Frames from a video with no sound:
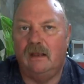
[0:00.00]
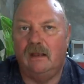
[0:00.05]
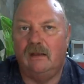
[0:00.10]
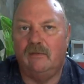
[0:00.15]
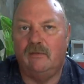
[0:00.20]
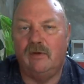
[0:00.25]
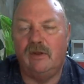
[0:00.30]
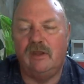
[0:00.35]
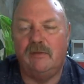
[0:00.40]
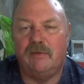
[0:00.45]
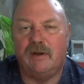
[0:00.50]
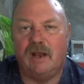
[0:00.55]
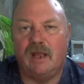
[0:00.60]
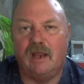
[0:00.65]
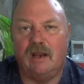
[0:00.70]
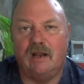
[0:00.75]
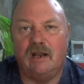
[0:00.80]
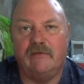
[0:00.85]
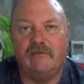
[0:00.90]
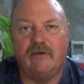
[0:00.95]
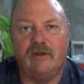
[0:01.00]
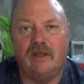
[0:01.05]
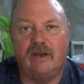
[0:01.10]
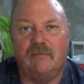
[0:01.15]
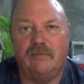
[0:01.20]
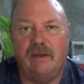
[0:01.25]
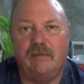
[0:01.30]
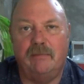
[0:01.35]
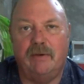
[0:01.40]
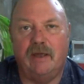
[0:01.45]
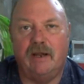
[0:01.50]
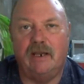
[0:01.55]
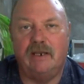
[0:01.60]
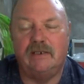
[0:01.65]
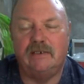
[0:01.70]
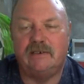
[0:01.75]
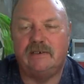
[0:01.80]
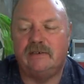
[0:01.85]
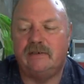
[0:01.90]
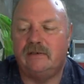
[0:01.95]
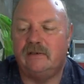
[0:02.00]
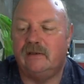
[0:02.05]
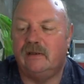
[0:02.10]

William and I are never going to be buddies.